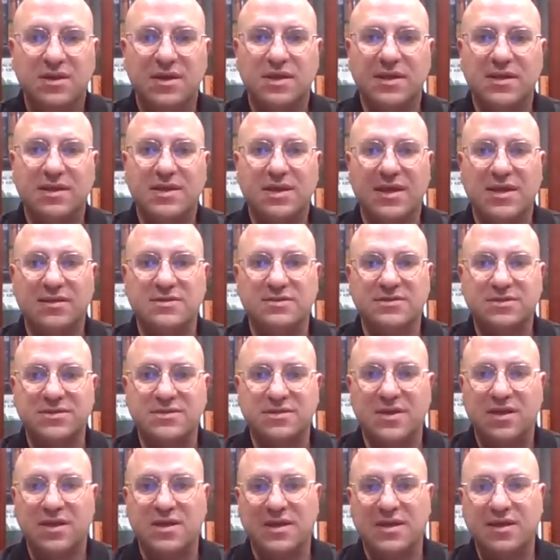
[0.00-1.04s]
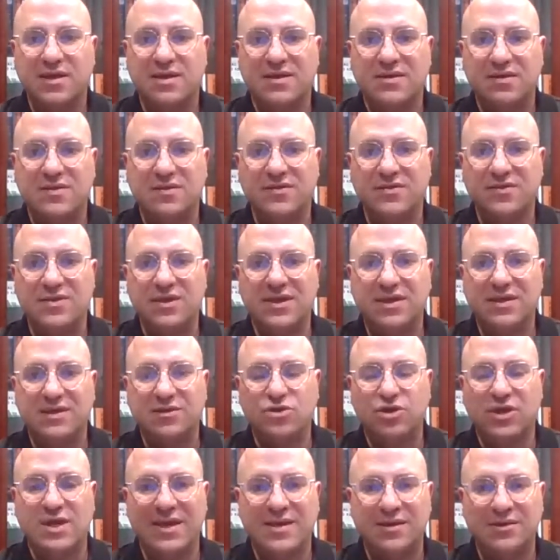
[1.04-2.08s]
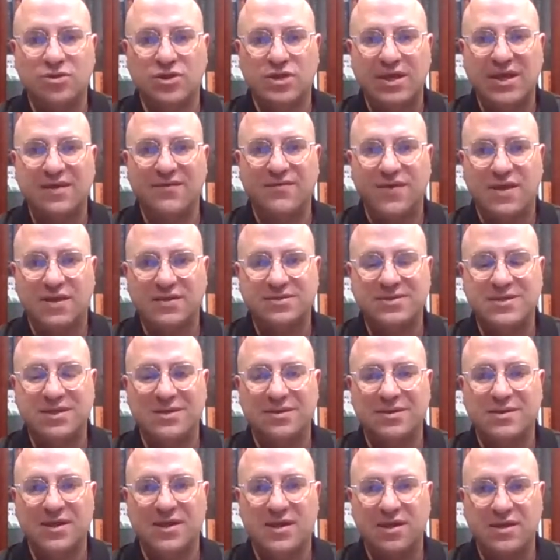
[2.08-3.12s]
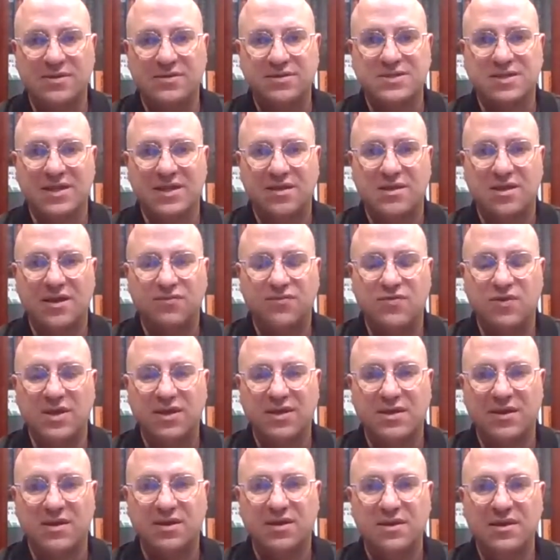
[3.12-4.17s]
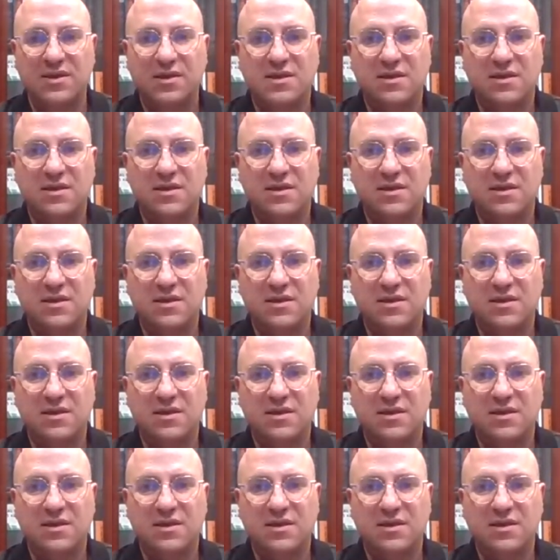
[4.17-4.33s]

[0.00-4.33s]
against the J&J vaccine here in South Africa,